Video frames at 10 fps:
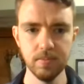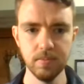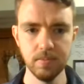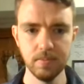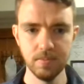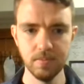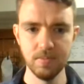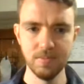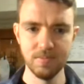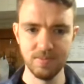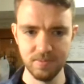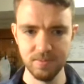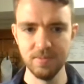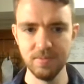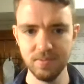
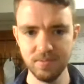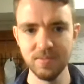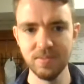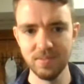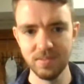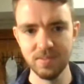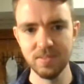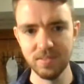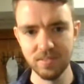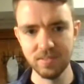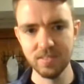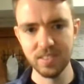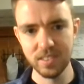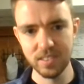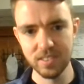
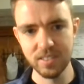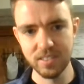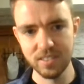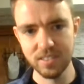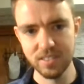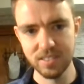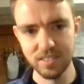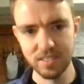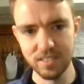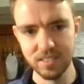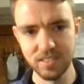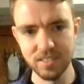This person isn't speaking.